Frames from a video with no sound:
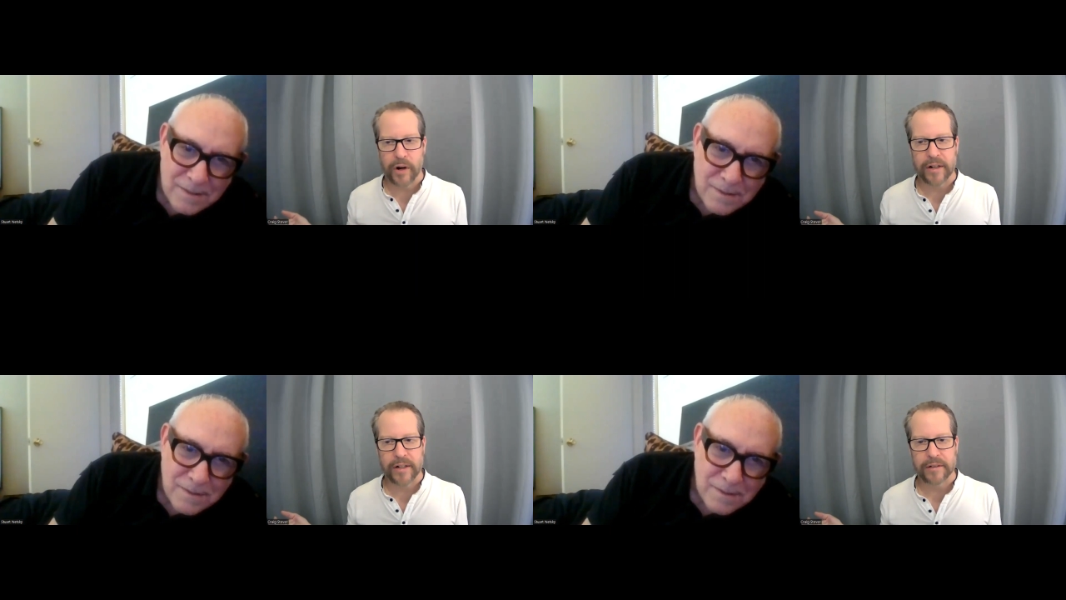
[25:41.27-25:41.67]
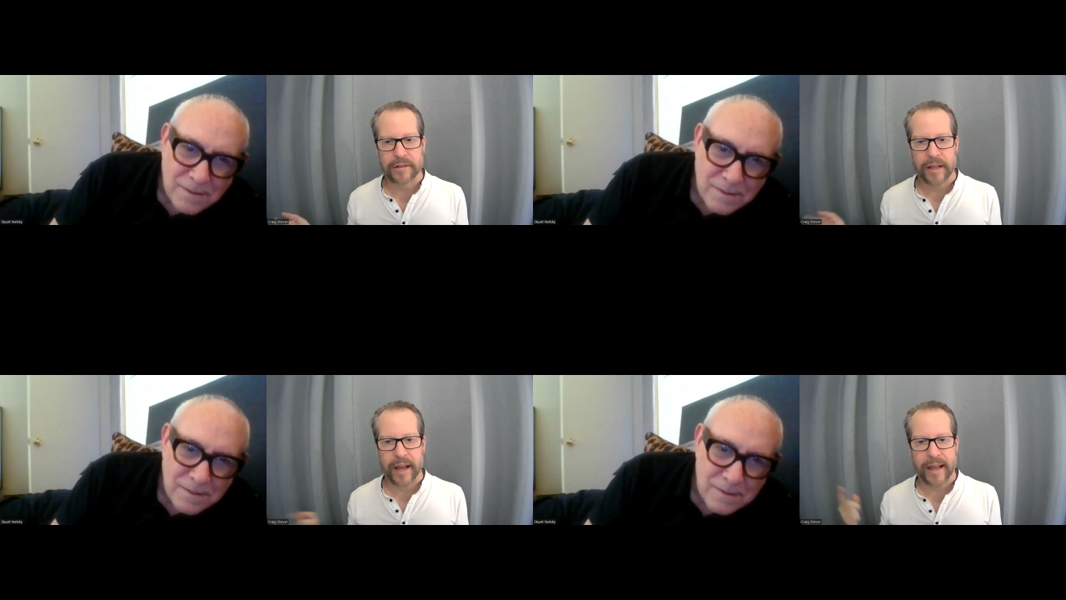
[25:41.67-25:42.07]
Speaker 1: work,
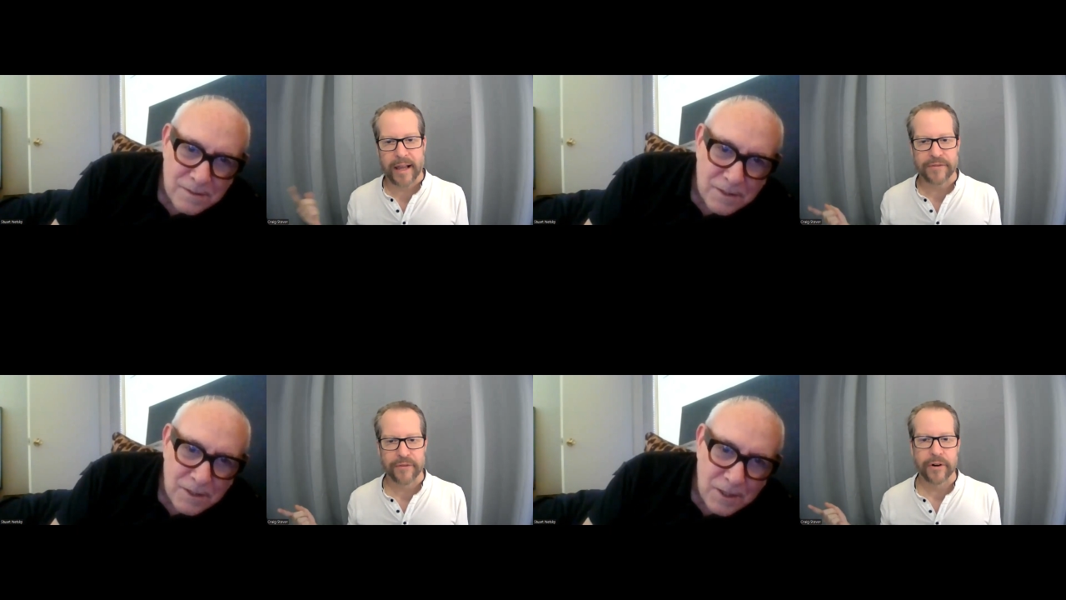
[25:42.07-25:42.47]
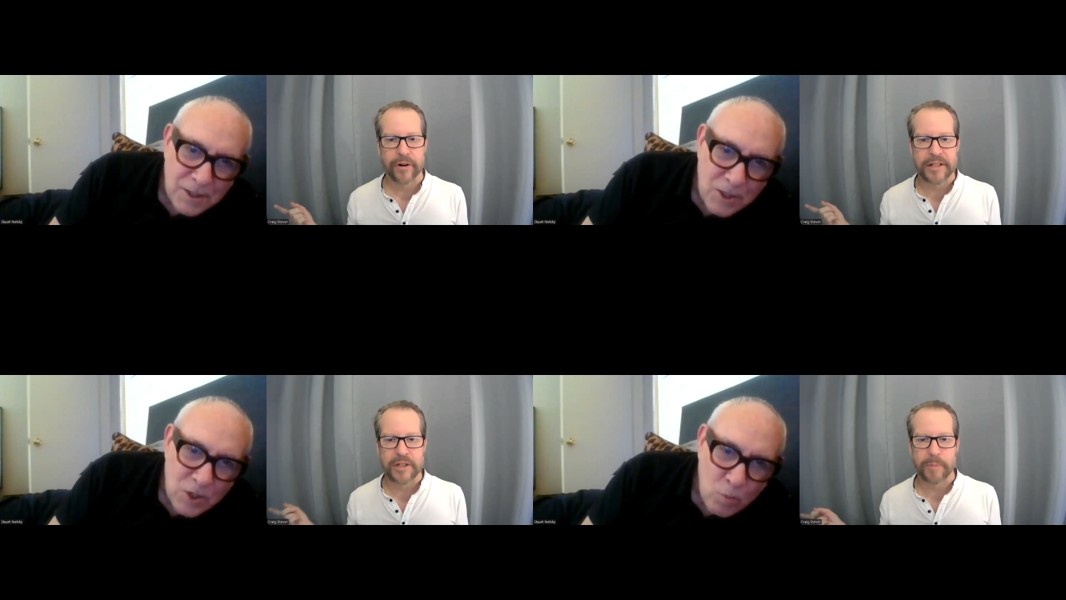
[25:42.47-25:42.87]
like as for
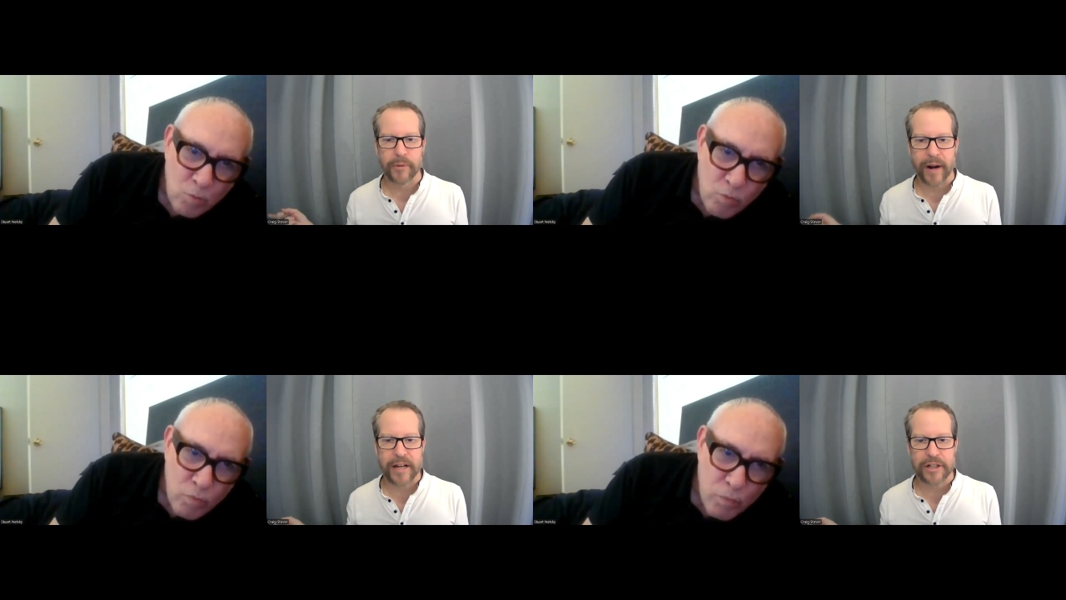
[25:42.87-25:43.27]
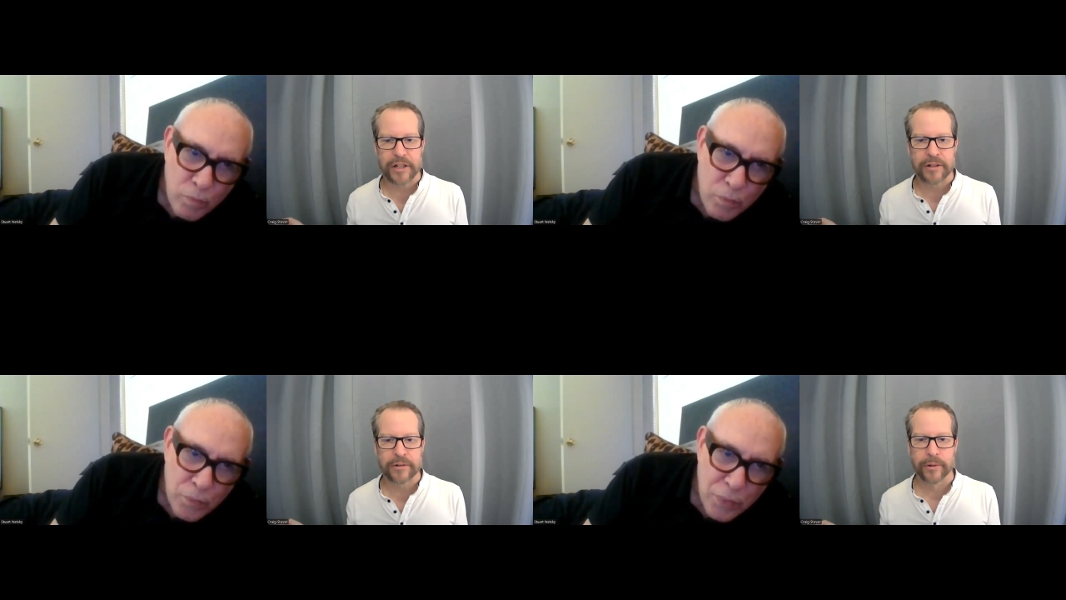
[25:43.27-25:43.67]

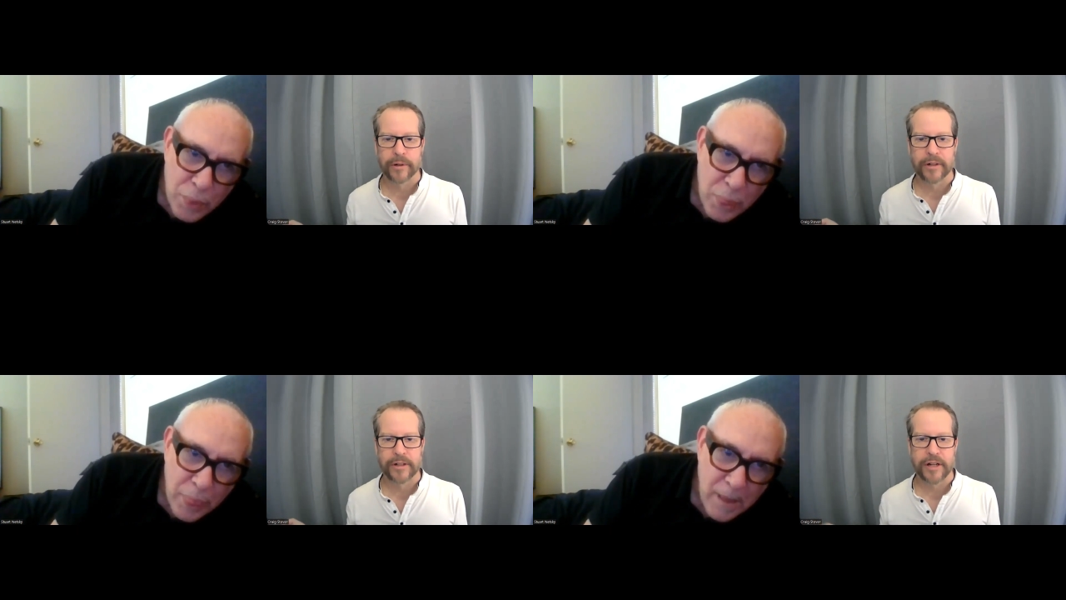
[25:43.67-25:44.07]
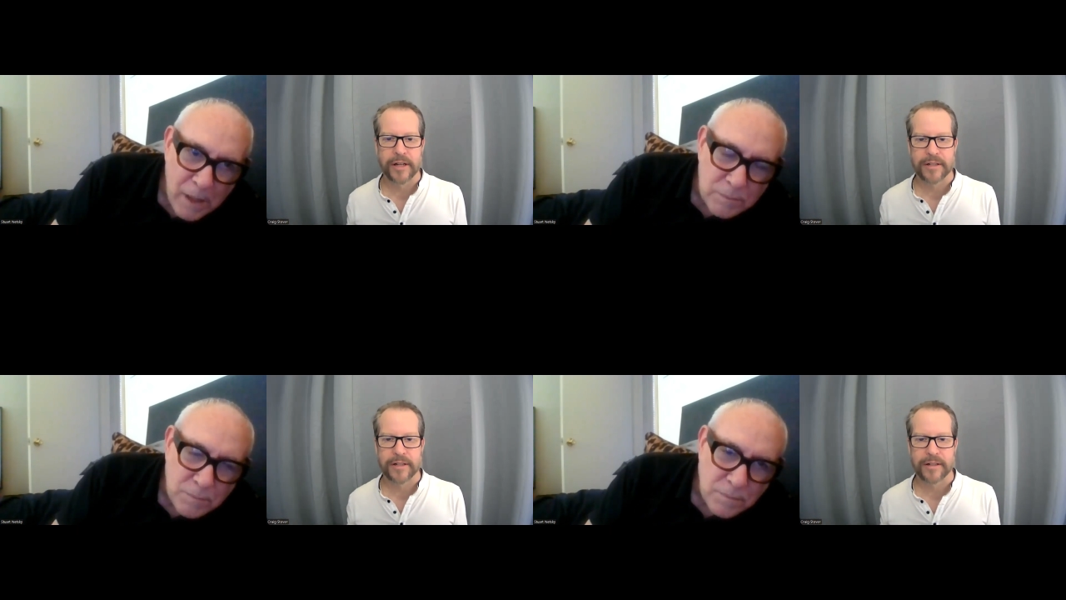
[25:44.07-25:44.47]
inspiration or
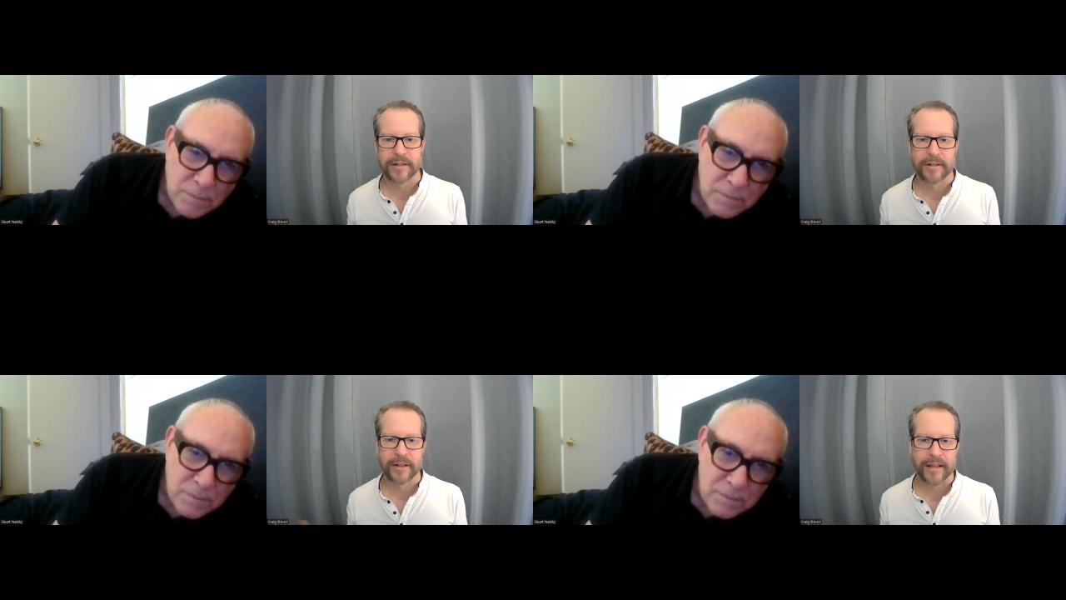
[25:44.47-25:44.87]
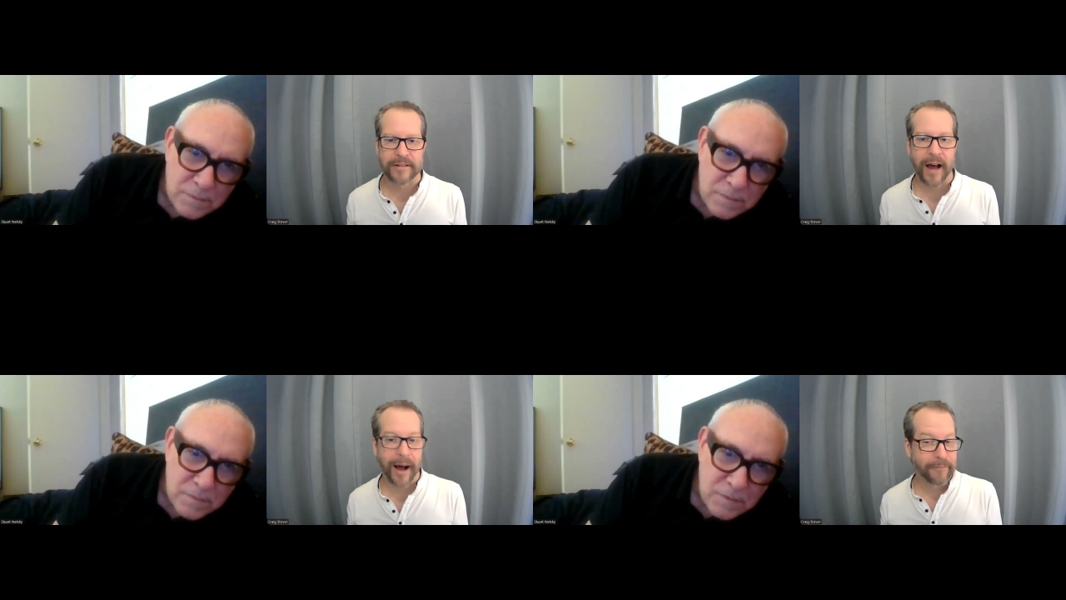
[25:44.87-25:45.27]
just as
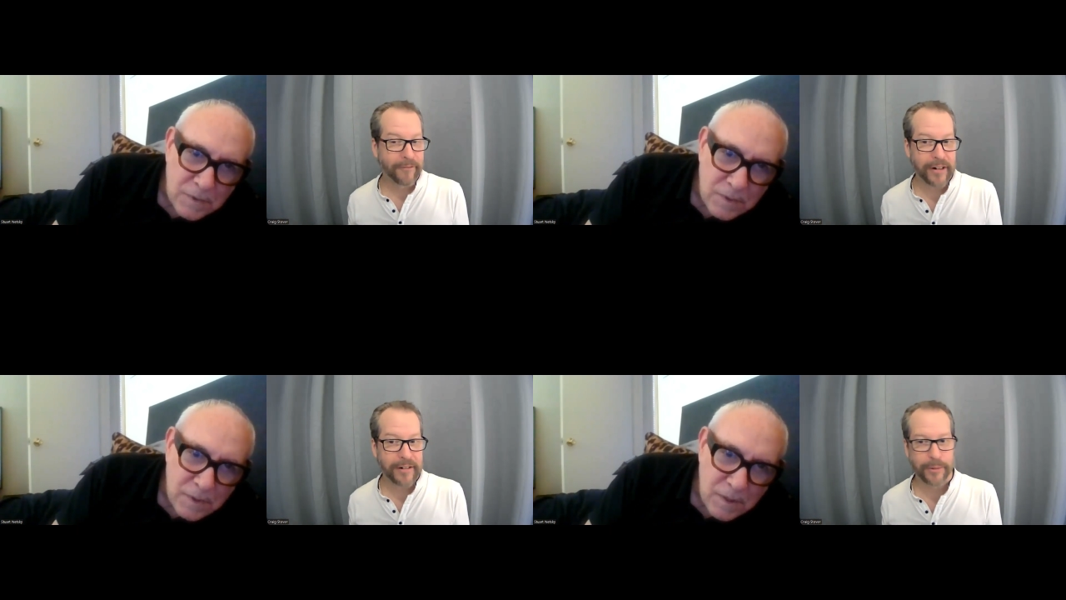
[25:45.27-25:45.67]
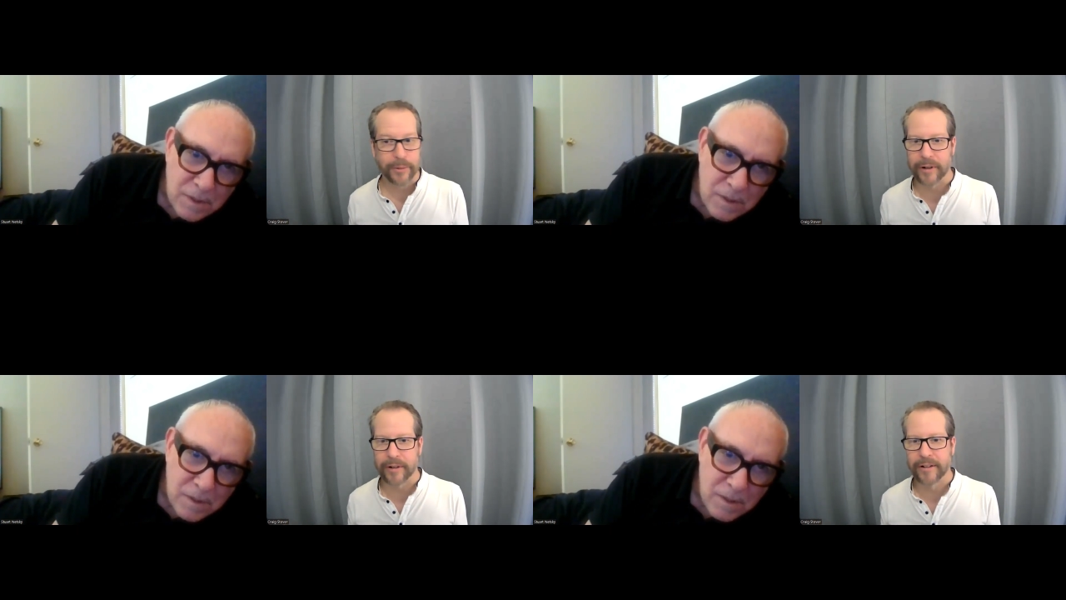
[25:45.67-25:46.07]
comfort,
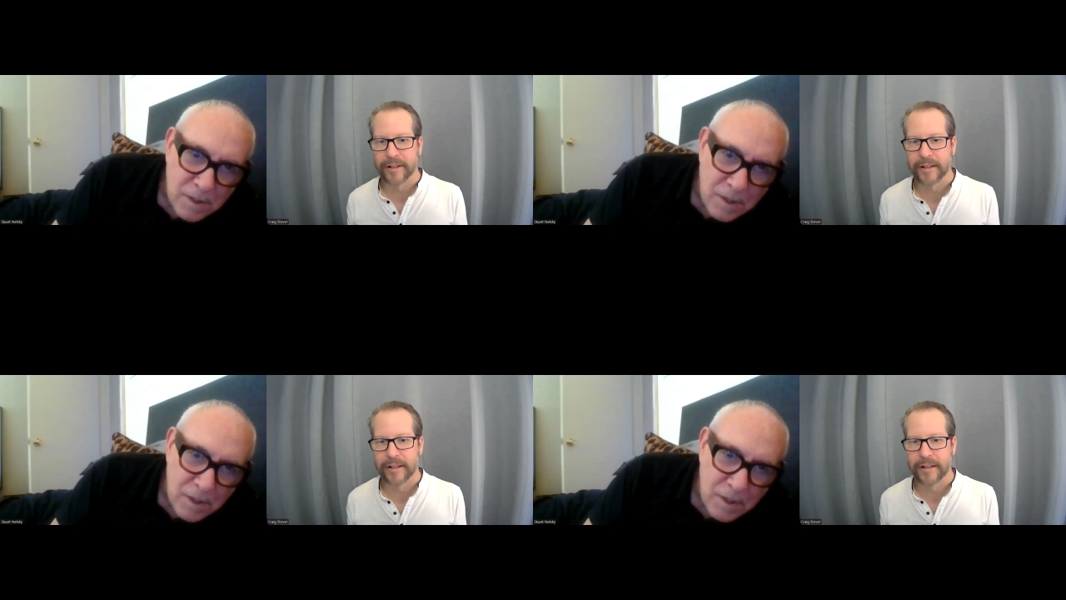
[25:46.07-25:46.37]
or?